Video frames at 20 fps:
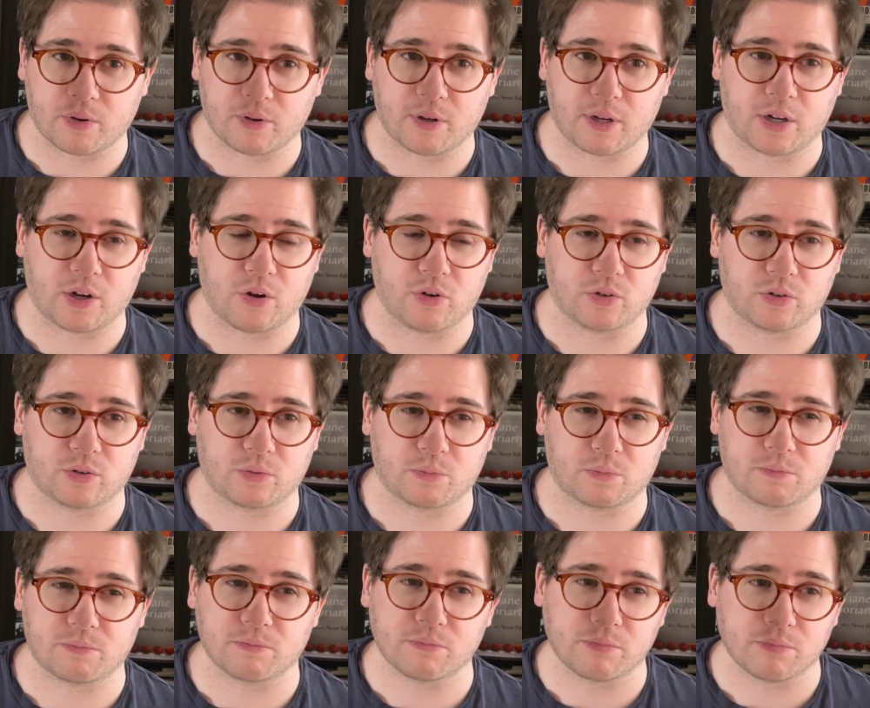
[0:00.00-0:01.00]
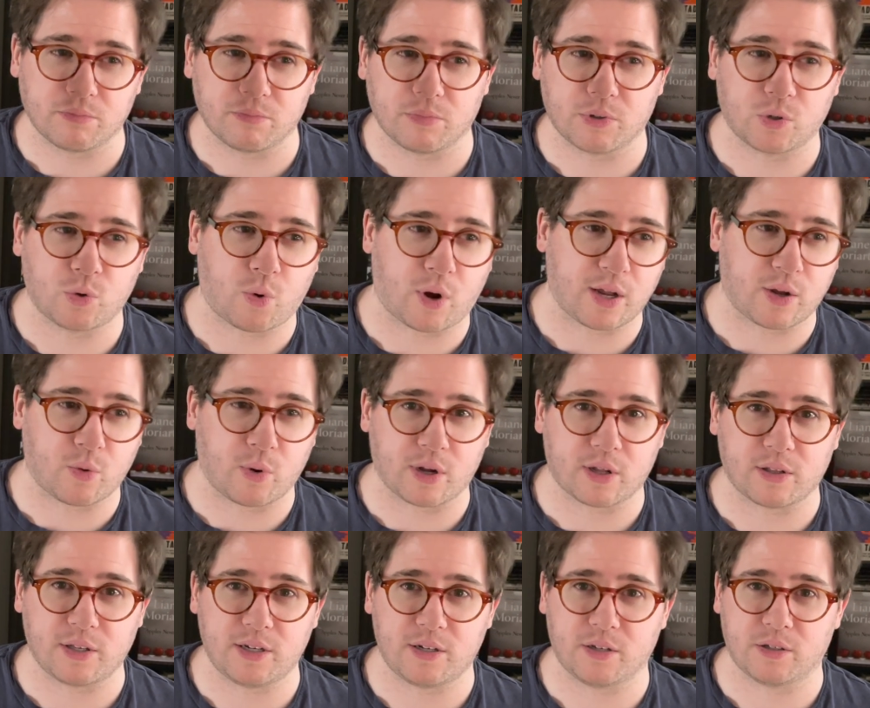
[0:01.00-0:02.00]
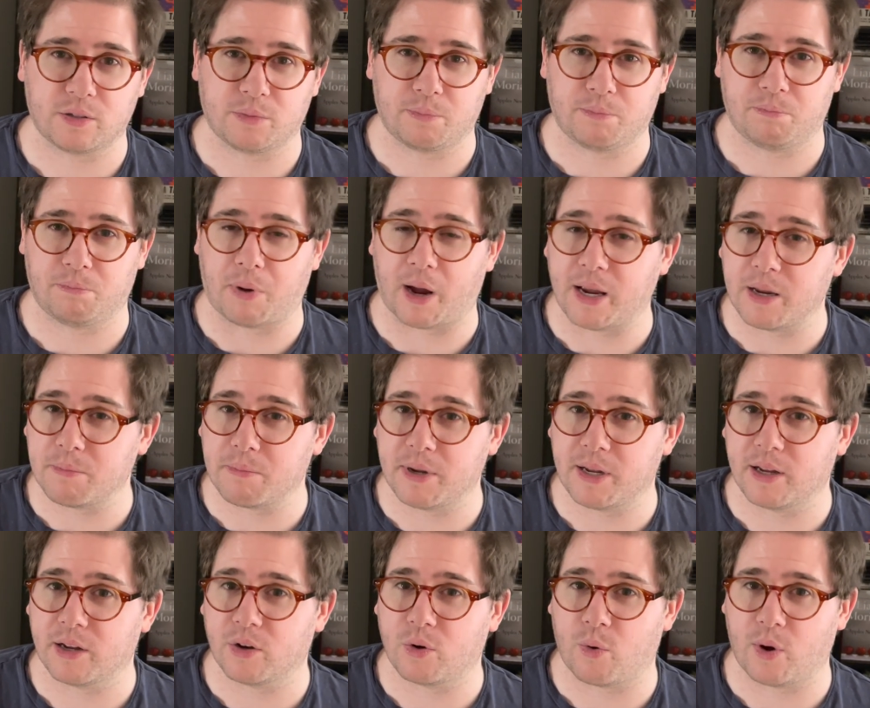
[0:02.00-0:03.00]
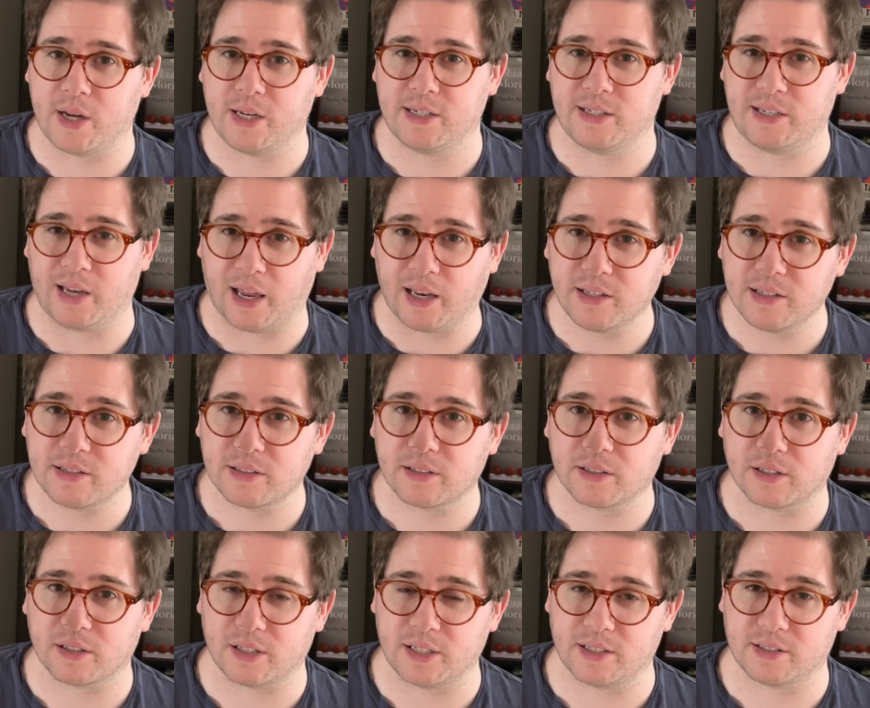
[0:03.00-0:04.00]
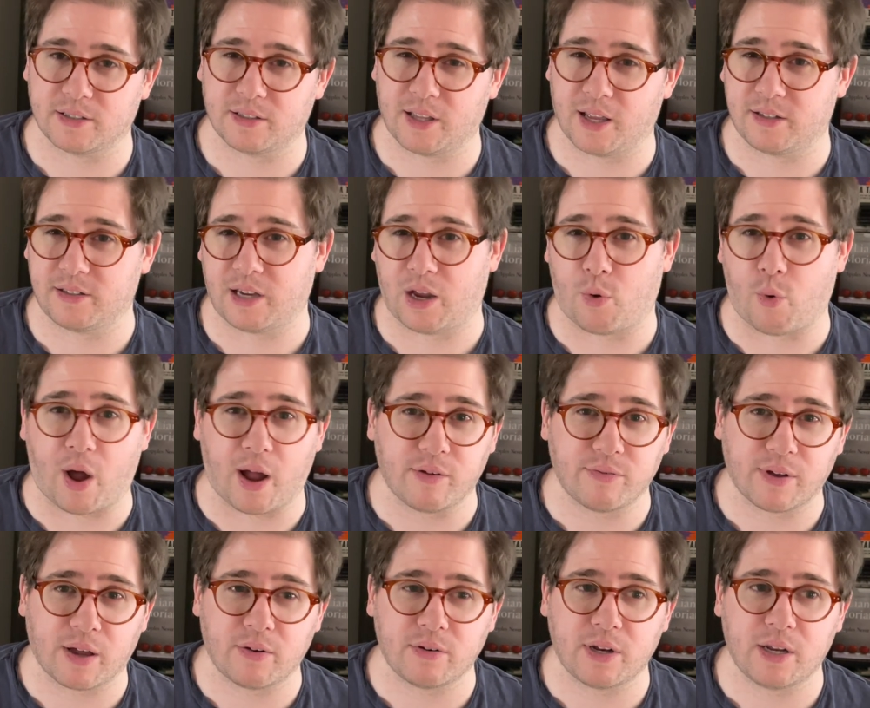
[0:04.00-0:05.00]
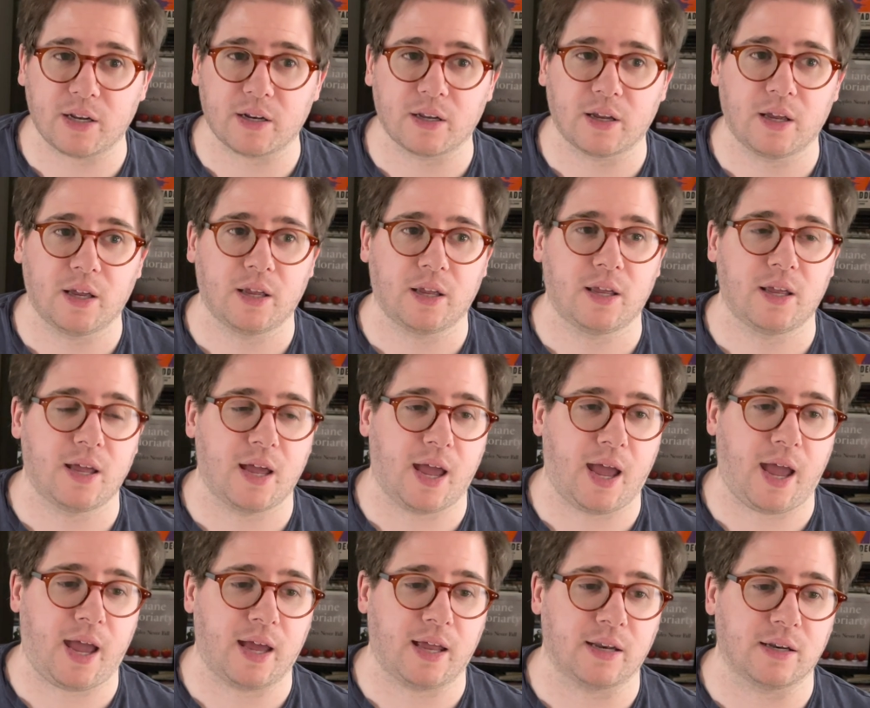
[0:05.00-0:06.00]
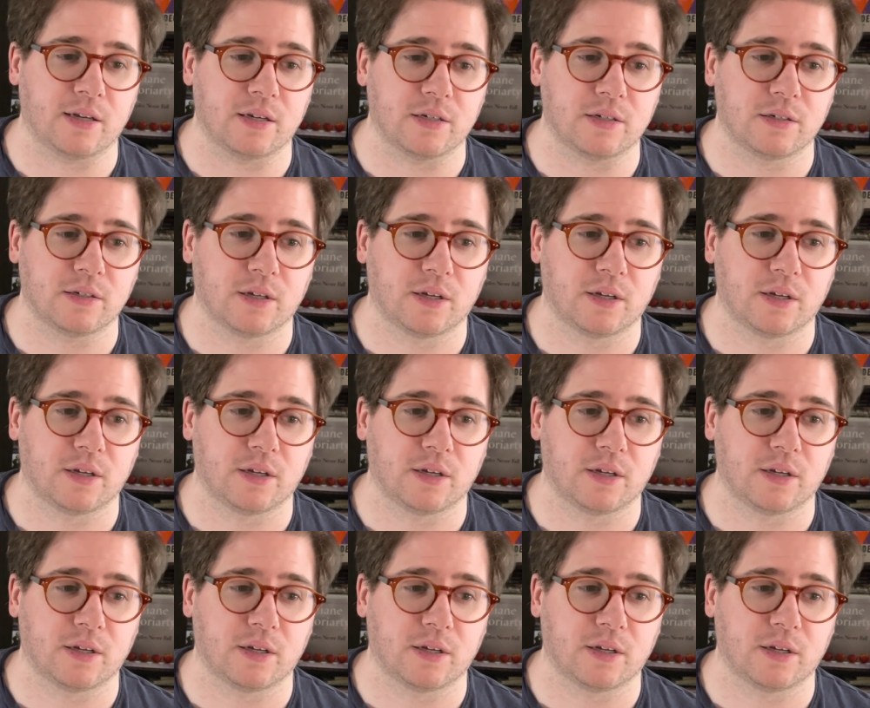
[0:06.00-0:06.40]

It goes quite quickly despite being quite dense, at least that's how I found it, and